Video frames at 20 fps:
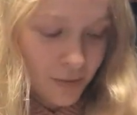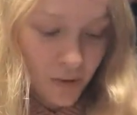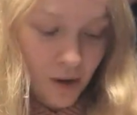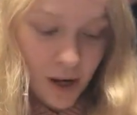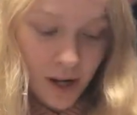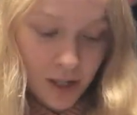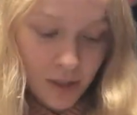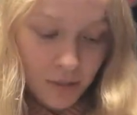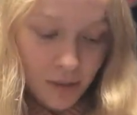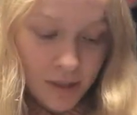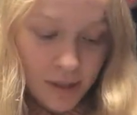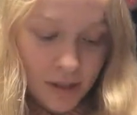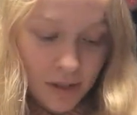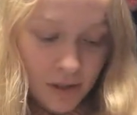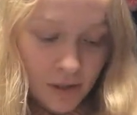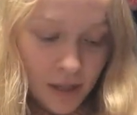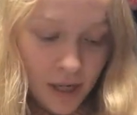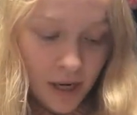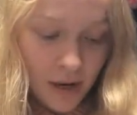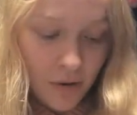of all, I just want to
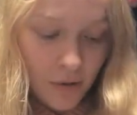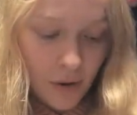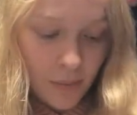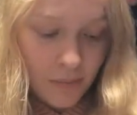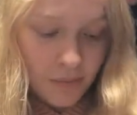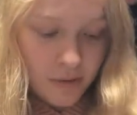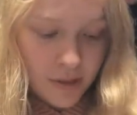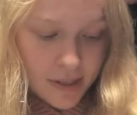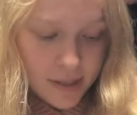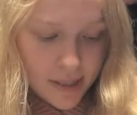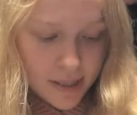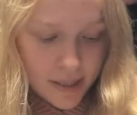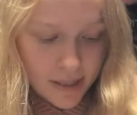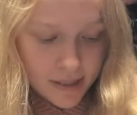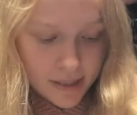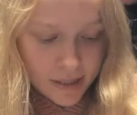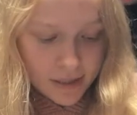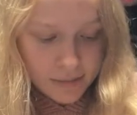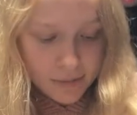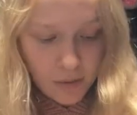tell you how pretty
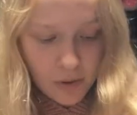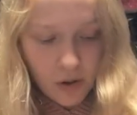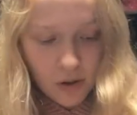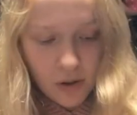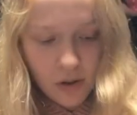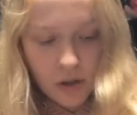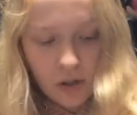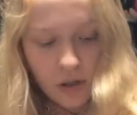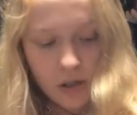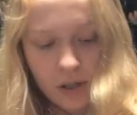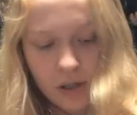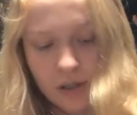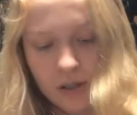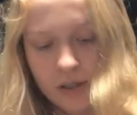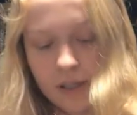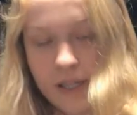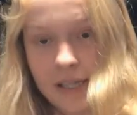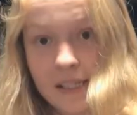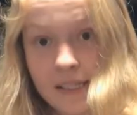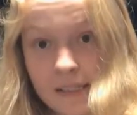this book
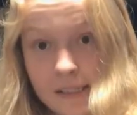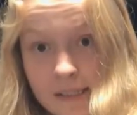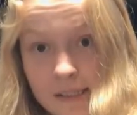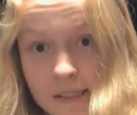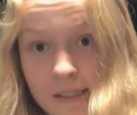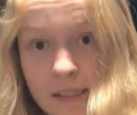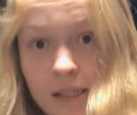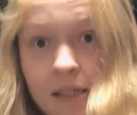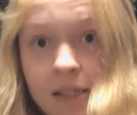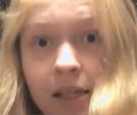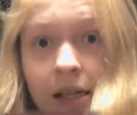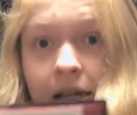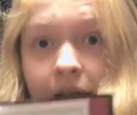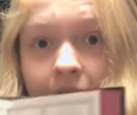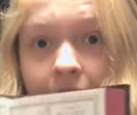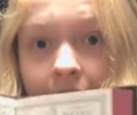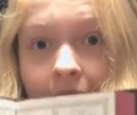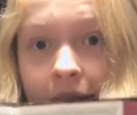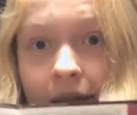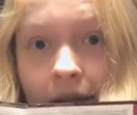is.
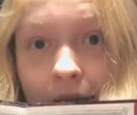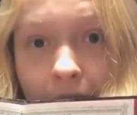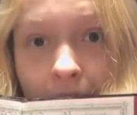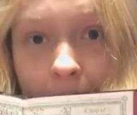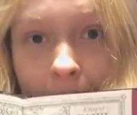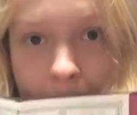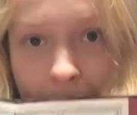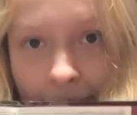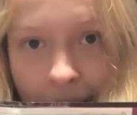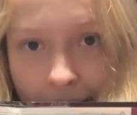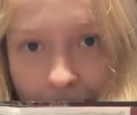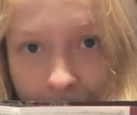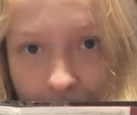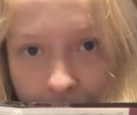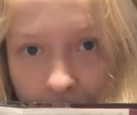Like, map.